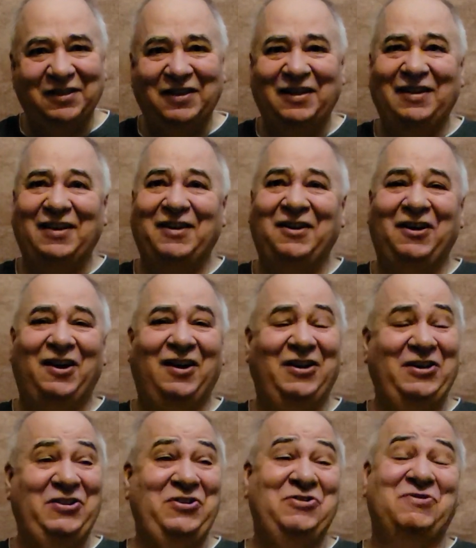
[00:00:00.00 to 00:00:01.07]
are
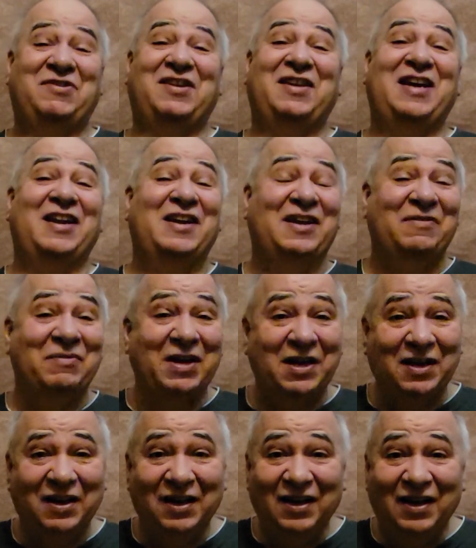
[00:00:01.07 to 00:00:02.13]
you kidding
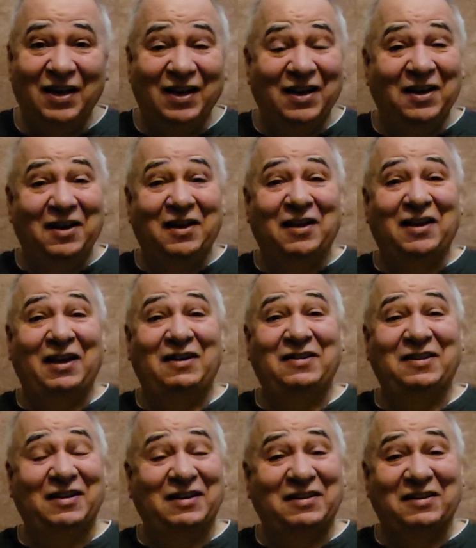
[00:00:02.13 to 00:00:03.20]
me?
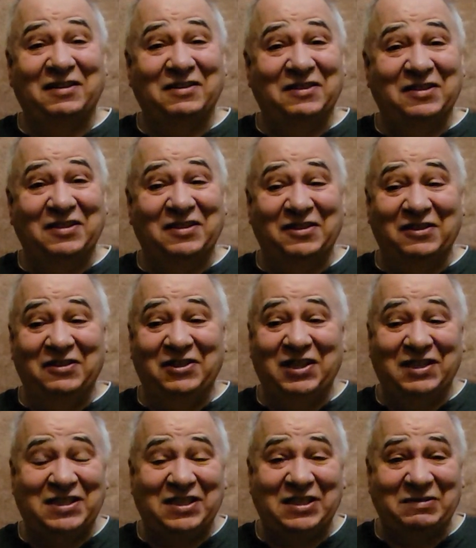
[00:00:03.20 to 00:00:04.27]

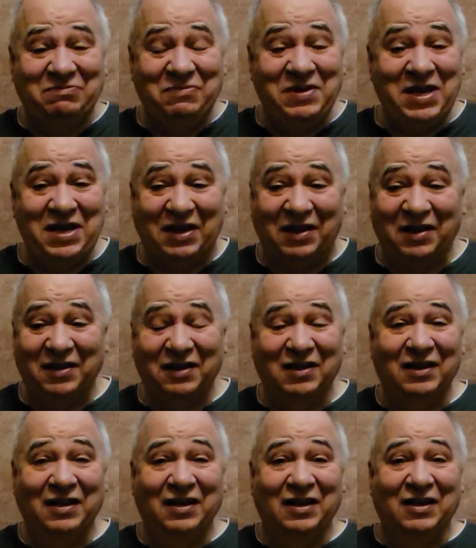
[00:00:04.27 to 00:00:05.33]
This is me.
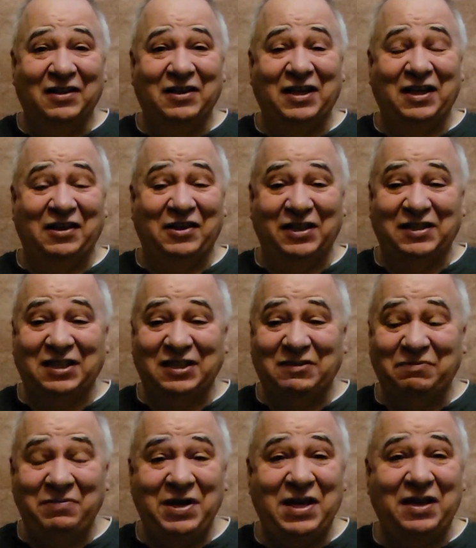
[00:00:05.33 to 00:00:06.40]
This is
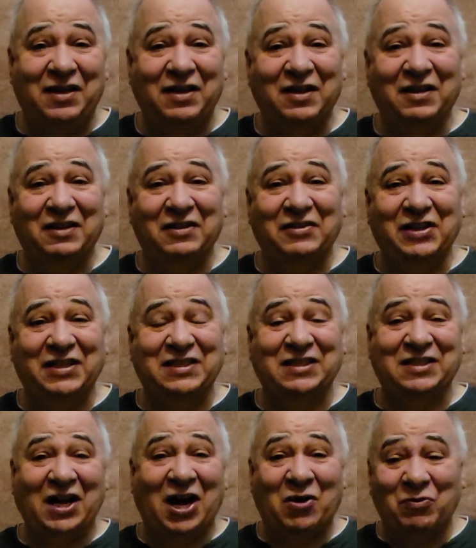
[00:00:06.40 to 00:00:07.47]
me. This
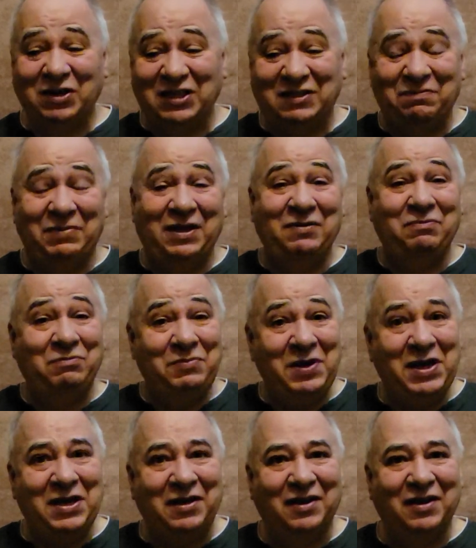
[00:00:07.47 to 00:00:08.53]
has always been
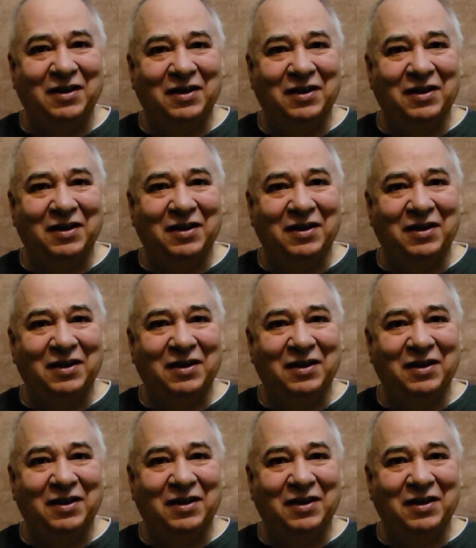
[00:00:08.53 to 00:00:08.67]
me.